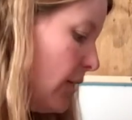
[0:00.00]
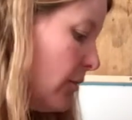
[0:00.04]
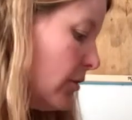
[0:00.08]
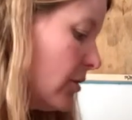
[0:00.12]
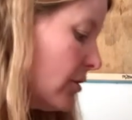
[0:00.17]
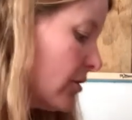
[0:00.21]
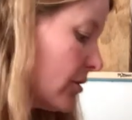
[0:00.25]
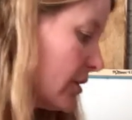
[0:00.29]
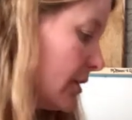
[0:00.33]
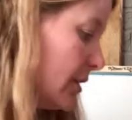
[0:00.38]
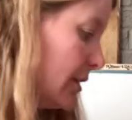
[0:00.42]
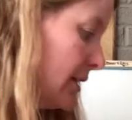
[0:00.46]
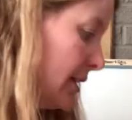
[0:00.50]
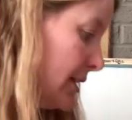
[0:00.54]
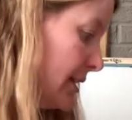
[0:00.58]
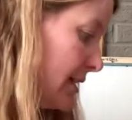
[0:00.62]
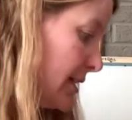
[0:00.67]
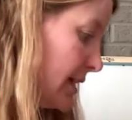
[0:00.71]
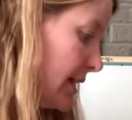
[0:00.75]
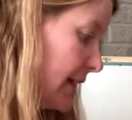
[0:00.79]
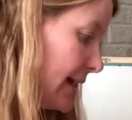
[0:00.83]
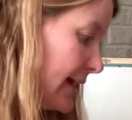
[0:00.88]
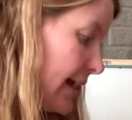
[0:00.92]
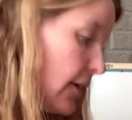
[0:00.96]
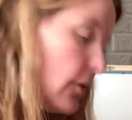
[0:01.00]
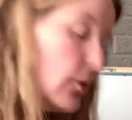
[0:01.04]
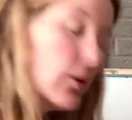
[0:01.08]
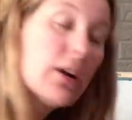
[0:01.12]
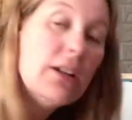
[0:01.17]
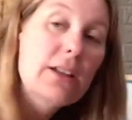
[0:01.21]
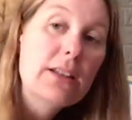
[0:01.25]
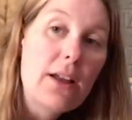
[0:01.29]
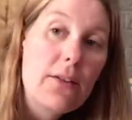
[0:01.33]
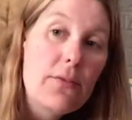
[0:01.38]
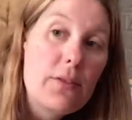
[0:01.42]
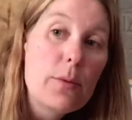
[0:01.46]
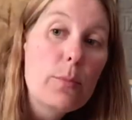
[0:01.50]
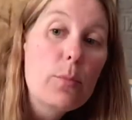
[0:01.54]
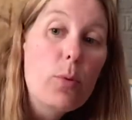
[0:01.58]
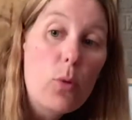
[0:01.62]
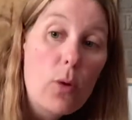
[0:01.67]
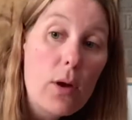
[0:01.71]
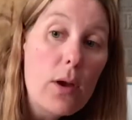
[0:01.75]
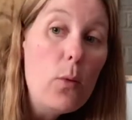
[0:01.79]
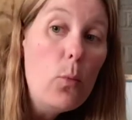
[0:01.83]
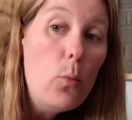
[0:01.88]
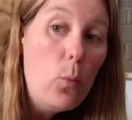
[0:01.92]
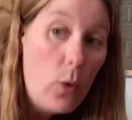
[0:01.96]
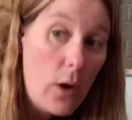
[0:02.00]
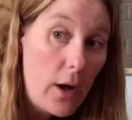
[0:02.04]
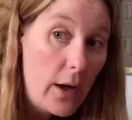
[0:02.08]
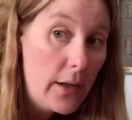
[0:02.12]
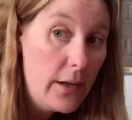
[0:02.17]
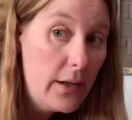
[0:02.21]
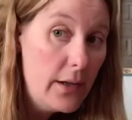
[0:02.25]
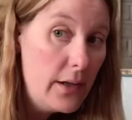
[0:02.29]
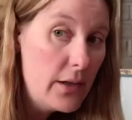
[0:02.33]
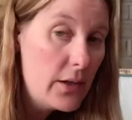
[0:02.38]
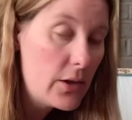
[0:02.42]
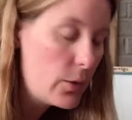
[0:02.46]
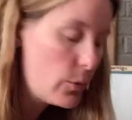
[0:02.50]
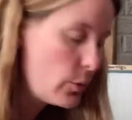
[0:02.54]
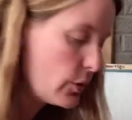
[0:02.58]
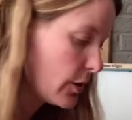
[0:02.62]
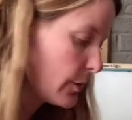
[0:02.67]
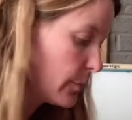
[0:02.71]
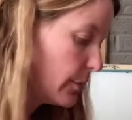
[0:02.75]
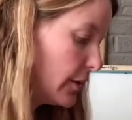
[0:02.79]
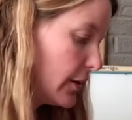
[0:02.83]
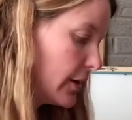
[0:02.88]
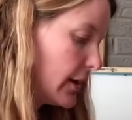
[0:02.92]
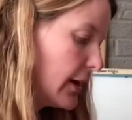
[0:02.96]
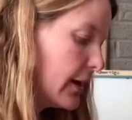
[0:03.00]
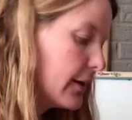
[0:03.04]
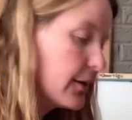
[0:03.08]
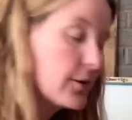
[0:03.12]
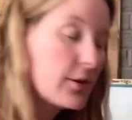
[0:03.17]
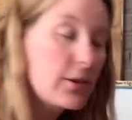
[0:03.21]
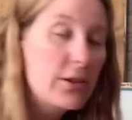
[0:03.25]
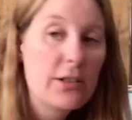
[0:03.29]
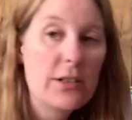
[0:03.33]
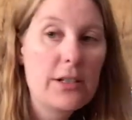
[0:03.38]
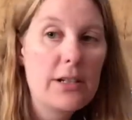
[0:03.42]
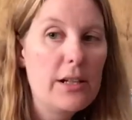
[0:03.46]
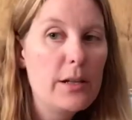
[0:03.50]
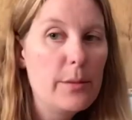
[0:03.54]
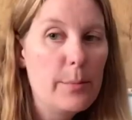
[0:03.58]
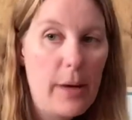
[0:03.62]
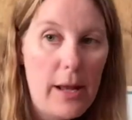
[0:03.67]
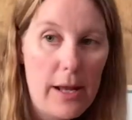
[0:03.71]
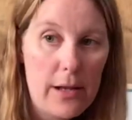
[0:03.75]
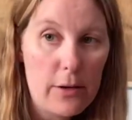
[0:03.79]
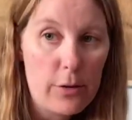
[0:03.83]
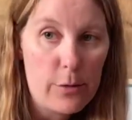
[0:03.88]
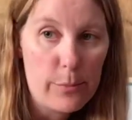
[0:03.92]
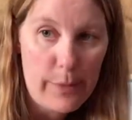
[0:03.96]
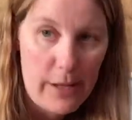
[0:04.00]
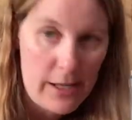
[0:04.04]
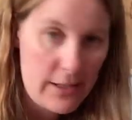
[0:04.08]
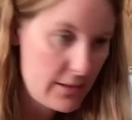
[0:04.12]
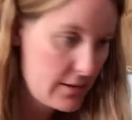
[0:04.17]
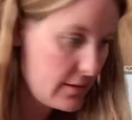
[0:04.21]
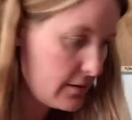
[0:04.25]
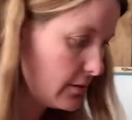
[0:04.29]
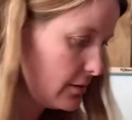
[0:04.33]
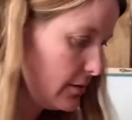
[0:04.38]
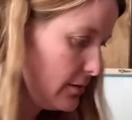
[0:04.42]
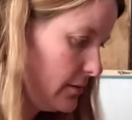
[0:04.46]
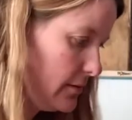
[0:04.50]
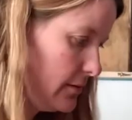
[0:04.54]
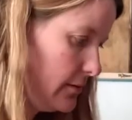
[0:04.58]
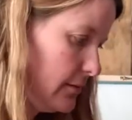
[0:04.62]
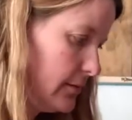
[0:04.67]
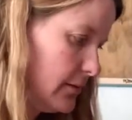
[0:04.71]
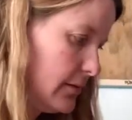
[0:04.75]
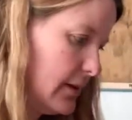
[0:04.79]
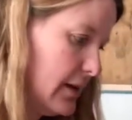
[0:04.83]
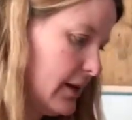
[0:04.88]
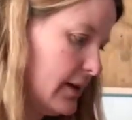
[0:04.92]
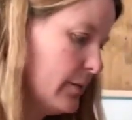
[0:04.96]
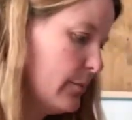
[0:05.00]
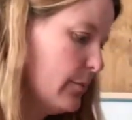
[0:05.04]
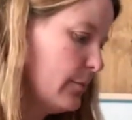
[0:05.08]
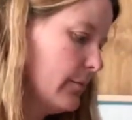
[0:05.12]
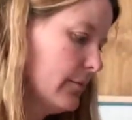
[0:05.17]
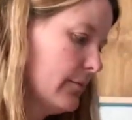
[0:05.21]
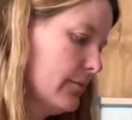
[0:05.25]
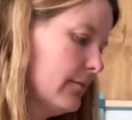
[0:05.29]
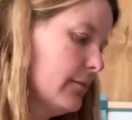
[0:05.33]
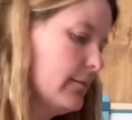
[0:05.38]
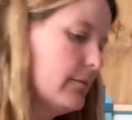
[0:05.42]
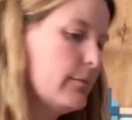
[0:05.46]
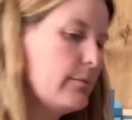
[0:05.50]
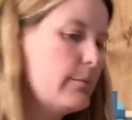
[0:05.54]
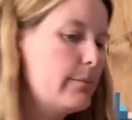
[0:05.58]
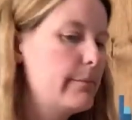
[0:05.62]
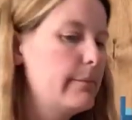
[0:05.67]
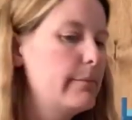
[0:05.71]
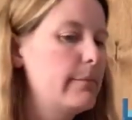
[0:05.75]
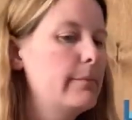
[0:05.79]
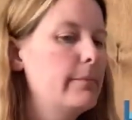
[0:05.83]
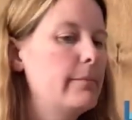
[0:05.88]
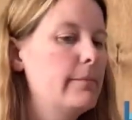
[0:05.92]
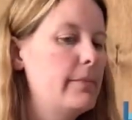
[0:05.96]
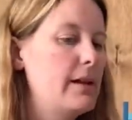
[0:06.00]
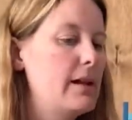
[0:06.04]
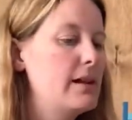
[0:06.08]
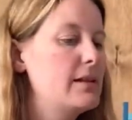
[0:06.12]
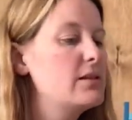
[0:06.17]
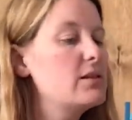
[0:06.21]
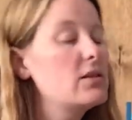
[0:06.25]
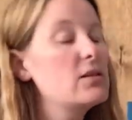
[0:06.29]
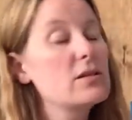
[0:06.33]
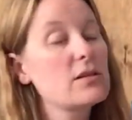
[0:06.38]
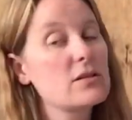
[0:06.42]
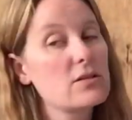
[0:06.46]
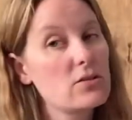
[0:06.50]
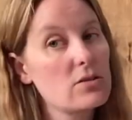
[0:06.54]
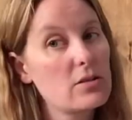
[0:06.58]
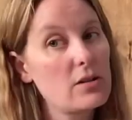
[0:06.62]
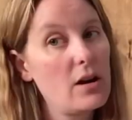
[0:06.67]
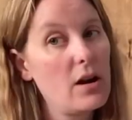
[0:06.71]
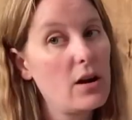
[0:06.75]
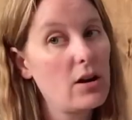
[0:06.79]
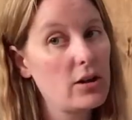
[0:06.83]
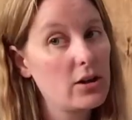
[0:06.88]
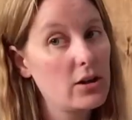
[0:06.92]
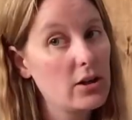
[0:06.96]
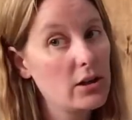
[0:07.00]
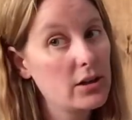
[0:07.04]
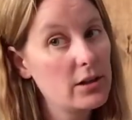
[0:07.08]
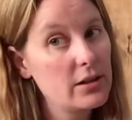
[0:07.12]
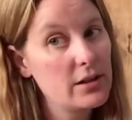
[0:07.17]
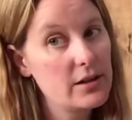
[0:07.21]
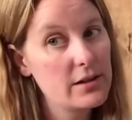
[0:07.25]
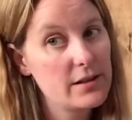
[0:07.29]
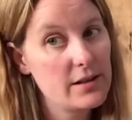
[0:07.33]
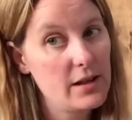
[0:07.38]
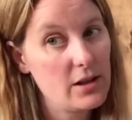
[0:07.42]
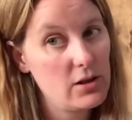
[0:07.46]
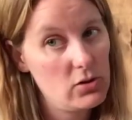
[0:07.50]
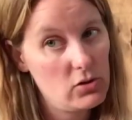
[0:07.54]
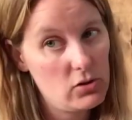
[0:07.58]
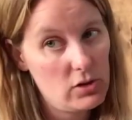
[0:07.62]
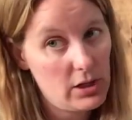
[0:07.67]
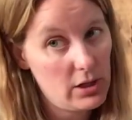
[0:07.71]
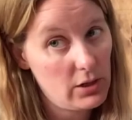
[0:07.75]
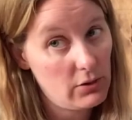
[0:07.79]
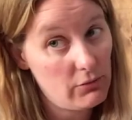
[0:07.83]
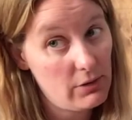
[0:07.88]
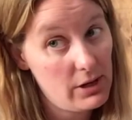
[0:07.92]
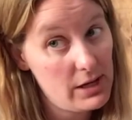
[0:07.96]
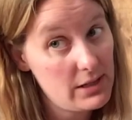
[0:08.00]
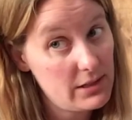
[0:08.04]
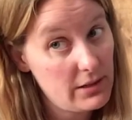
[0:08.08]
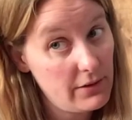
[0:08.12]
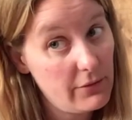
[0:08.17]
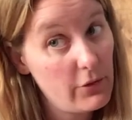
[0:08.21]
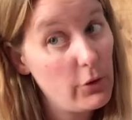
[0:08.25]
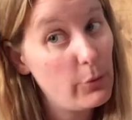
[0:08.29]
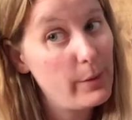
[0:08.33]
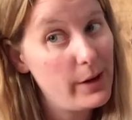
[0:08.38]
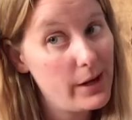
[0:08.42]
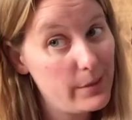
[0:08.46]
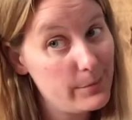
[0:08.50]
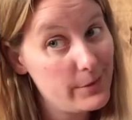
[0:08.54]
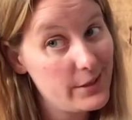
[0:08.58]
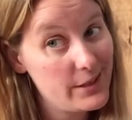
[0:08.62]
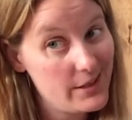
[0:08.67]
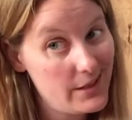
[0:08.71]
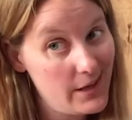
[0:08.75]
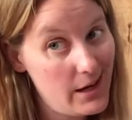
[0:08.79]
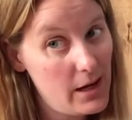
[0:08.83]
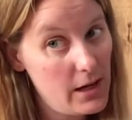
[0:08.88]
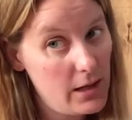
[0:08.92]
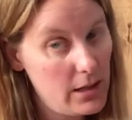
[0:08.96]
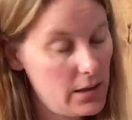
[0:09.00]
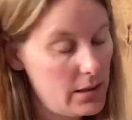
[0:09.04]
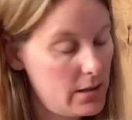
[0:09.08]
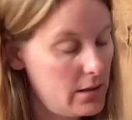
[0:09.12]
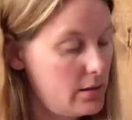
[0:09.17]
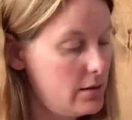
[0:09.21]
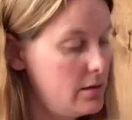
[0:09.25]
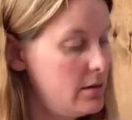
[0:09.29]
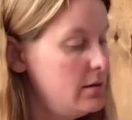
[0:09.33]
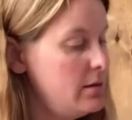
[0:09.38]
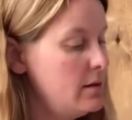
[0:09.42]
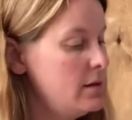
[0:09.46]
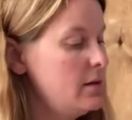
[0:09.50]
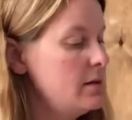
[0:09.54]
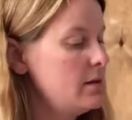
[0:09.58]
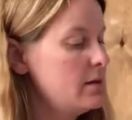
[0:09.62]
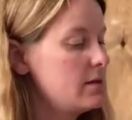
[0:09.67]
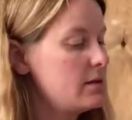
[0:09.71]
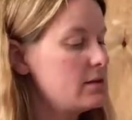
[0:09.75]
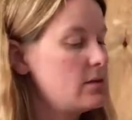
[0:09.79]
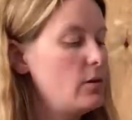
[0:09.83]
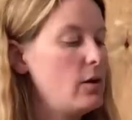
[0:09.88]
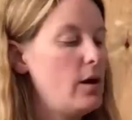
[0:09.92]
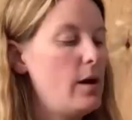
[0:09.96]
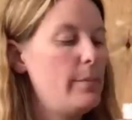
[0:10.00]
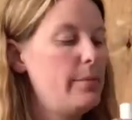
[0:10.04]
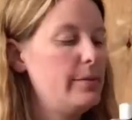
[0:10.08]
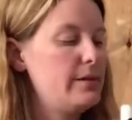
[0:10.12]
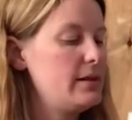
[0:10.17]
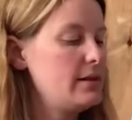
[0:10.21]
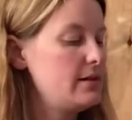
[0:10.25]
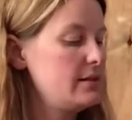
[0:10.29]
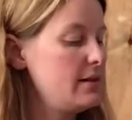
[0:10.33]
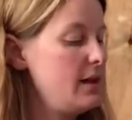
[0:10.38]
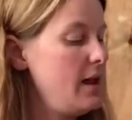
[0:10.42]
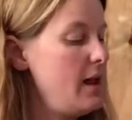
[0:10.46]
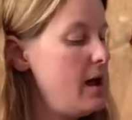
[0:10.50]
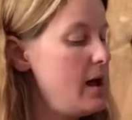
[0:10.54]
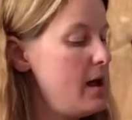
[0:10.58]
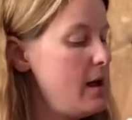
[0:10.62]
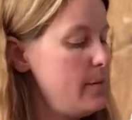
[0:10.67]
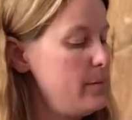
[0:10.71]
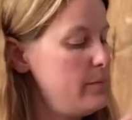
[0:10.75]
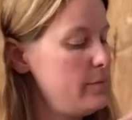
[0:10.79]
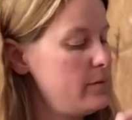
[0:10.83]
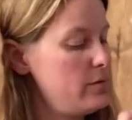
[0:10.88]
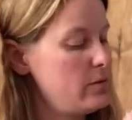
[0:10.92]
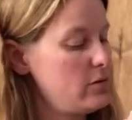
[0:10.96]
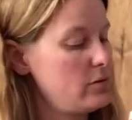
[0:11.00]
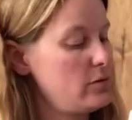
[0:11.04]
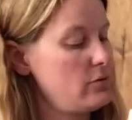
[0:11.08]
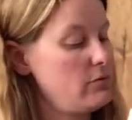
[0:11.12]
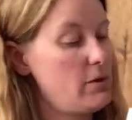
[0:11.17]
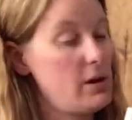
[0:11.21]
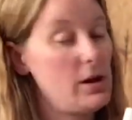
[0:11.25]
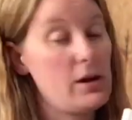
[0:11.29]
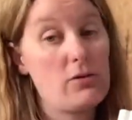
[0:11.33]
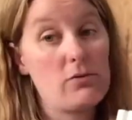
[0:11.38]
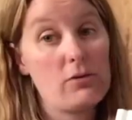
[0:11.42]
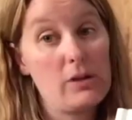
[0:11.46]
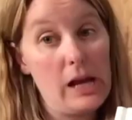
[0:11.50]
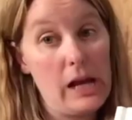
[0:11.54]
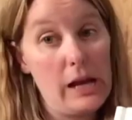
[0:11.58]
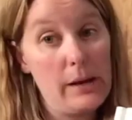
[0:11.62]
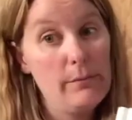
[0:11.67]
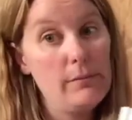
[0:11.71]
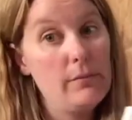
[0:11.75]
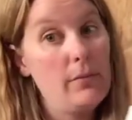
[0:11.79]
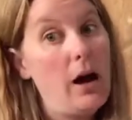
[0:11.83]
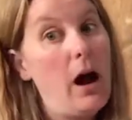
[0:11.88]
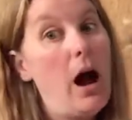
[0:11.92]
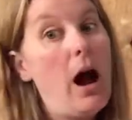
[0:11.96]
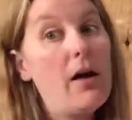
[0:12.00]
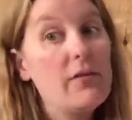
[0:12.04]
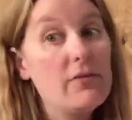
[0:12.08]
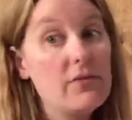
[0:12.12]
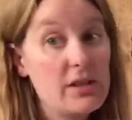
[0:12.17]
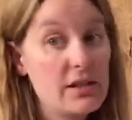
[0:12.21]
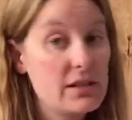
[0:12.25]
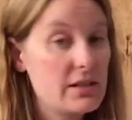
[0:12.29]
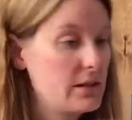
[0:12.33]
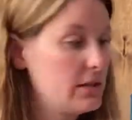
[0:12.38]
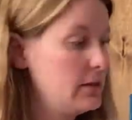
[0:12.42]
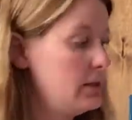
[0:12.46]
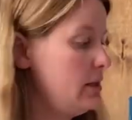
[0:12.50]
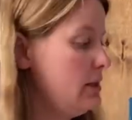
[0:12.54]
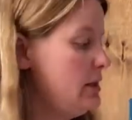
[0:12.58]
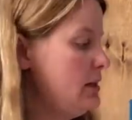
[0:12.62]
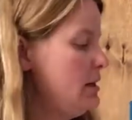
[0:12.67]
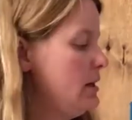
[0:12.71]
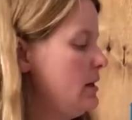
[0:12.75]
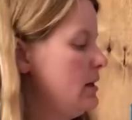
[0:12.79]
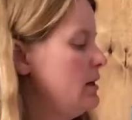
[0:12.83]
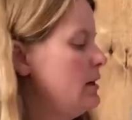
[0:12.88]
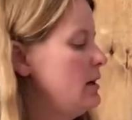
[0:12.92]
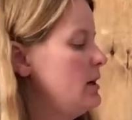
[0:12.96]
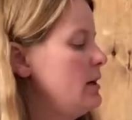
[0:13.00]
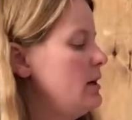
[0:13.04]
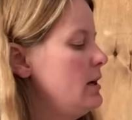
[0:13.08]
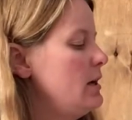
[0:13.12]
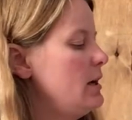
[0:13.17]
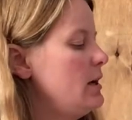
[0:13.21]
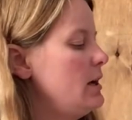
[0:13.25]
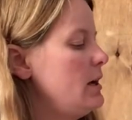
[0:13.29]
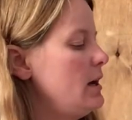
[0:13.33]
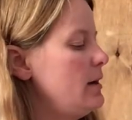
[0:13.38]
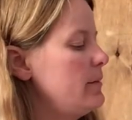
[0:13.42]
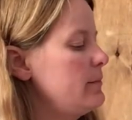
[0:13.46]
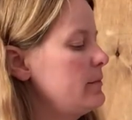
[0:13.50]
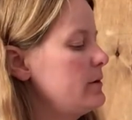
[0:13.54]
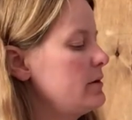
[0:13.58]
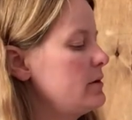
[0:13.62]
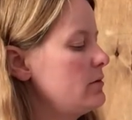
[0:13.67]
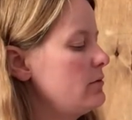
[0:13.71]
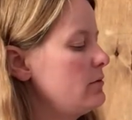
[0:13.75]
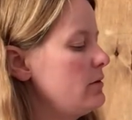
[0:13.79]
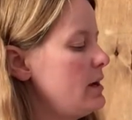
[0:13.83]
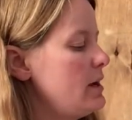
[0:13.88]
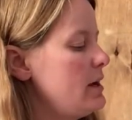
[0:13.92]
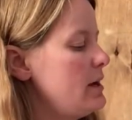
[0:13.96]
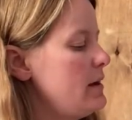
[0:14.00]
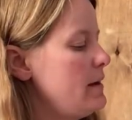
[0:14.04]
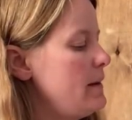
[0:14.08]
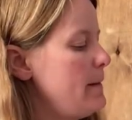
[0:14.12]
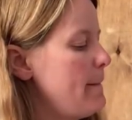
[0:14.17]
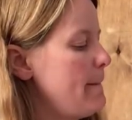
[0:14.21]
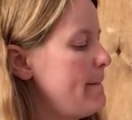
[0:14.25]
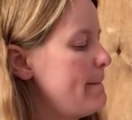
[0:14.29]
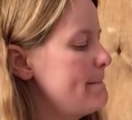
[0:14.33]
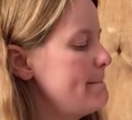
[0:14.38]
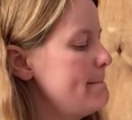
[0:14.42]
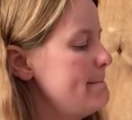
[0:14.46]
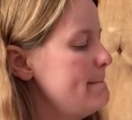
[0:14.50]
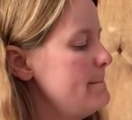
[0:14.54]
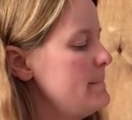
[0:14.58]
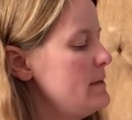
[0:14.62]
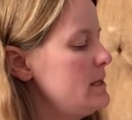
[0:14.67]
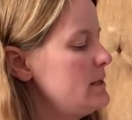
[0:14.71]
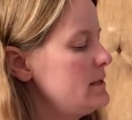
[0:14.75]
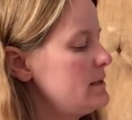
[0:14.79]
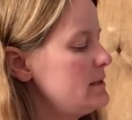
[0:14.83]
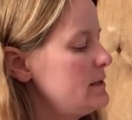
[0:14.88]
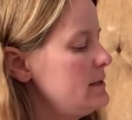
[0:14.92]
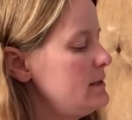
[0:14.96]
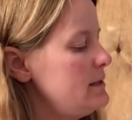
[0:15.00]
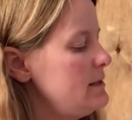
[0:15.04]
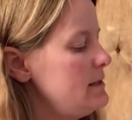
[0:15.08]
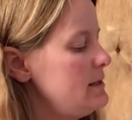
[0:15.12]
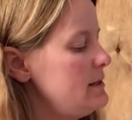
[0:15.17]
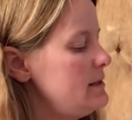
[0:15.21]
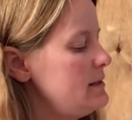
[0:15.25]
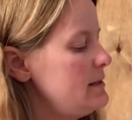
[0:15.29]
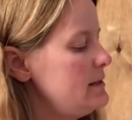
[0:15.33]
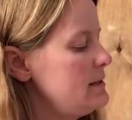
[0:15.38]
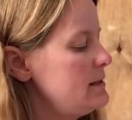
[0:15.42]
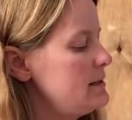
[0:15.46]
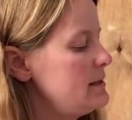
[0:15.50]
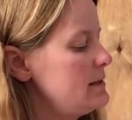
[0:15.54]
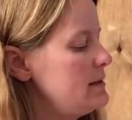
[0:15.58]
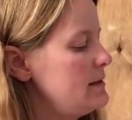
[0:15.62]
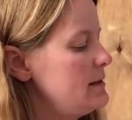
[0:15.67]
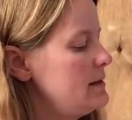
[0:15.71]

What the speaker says: you're going to need to get out 11.1 in your workbook, and you're going to need a pen or pencil, okay? Pencils are good because then you can erase if you make a mistake. So up at the top, you're going to write your name, obviously. I'm going to write Mrs.